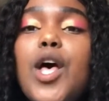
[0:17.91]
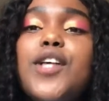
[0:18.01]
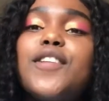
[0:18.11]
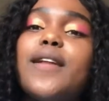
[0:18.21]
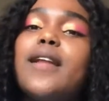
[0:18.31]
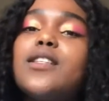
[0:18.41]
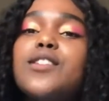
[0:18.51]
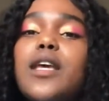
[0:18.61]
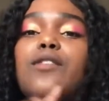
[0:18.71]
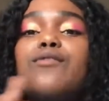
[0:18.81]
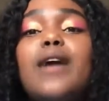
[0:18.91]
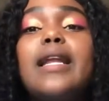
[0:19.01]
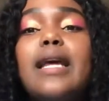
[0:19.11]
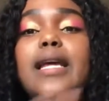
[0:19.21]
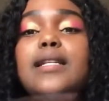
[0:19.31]
So let us get right
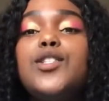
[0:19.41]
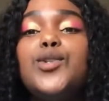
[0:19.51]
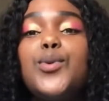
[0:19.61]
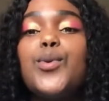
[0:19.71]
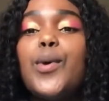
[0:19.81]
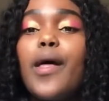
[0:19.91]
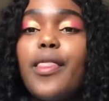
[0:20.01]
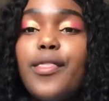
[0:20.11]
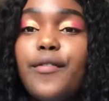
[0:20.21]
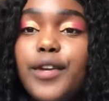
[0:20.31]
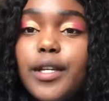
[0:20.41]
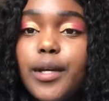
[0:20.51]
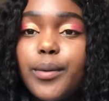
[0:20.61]
into the video.